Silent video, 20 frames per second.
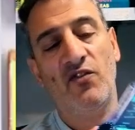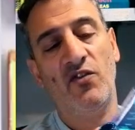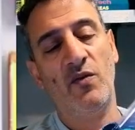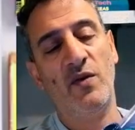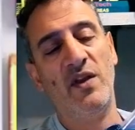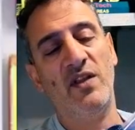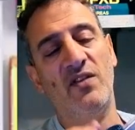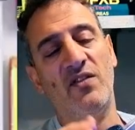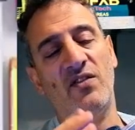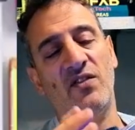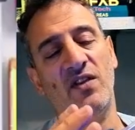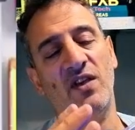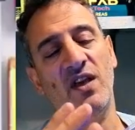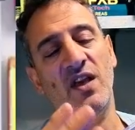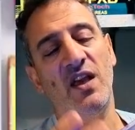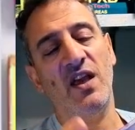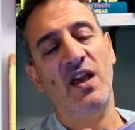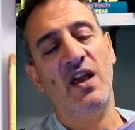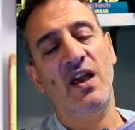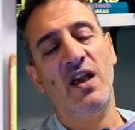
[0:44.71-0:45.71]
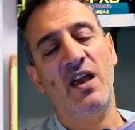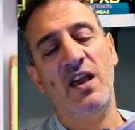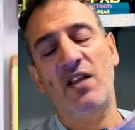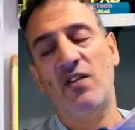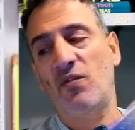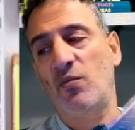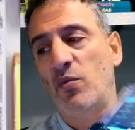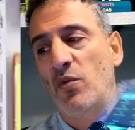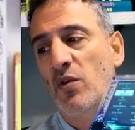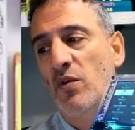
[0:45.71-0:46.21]
So it's
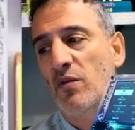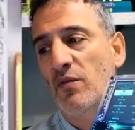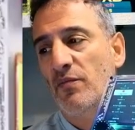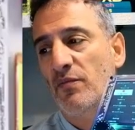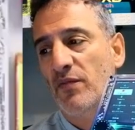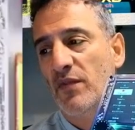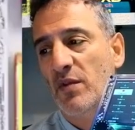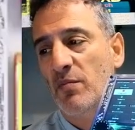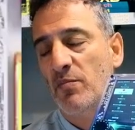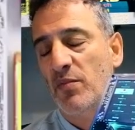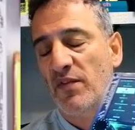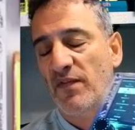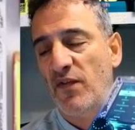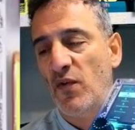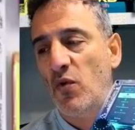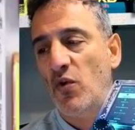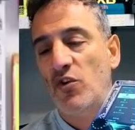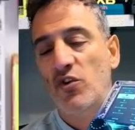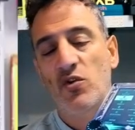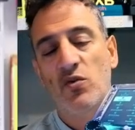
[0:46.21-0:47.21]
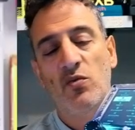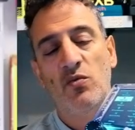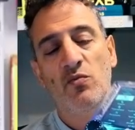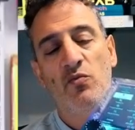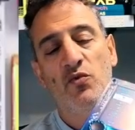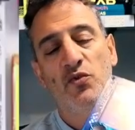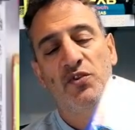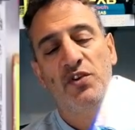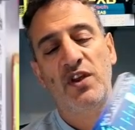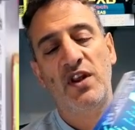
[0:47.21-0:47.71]
it's what before you
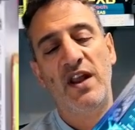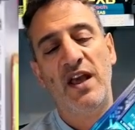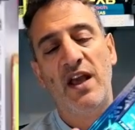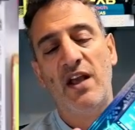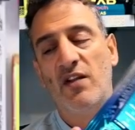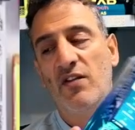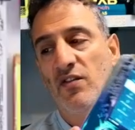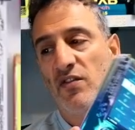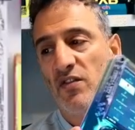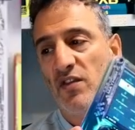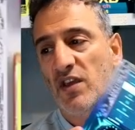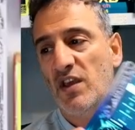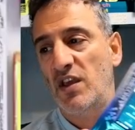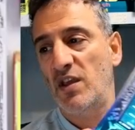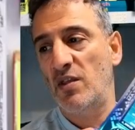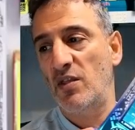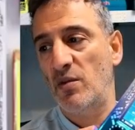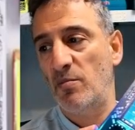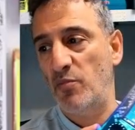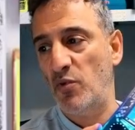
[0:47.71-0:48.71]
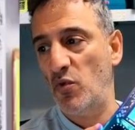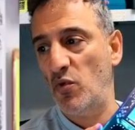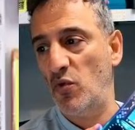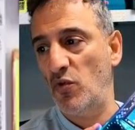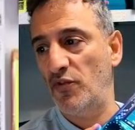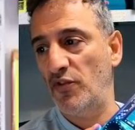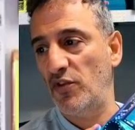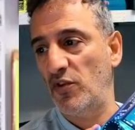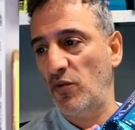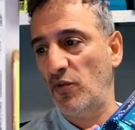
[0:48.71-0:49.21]
would connect the, the
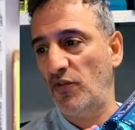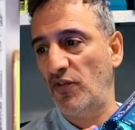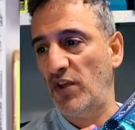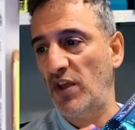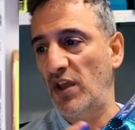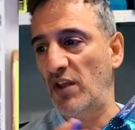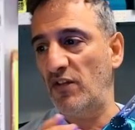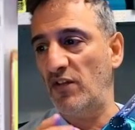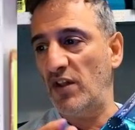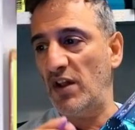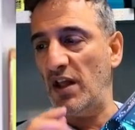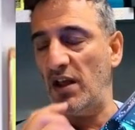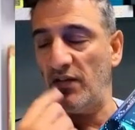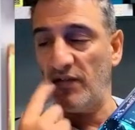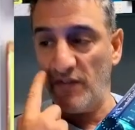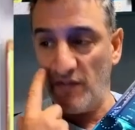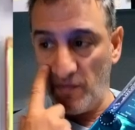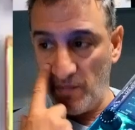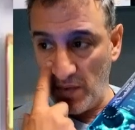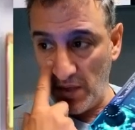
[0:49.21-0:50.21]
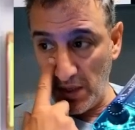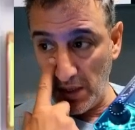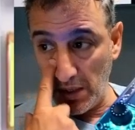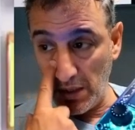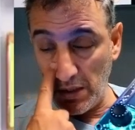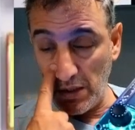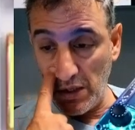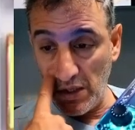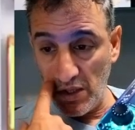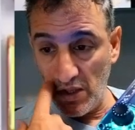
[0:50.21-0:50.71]
board that you're seeing to the left of
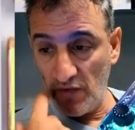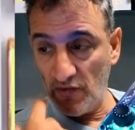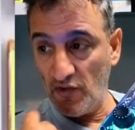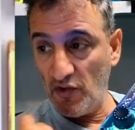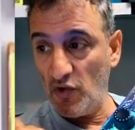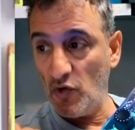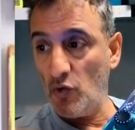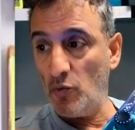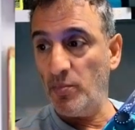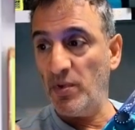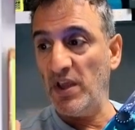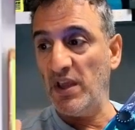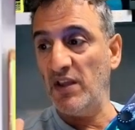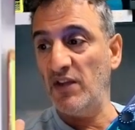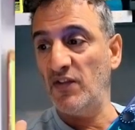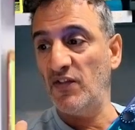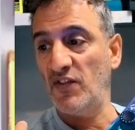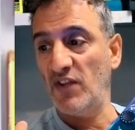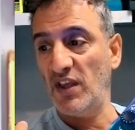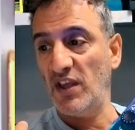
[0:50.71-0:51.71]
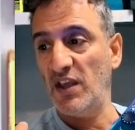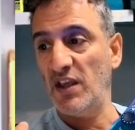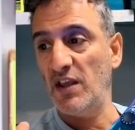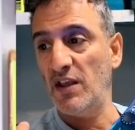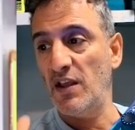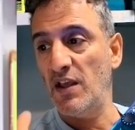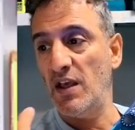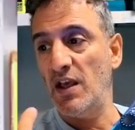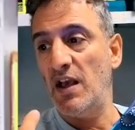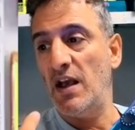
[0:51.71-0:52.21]
me to your
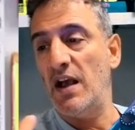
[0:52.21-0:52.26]
PC.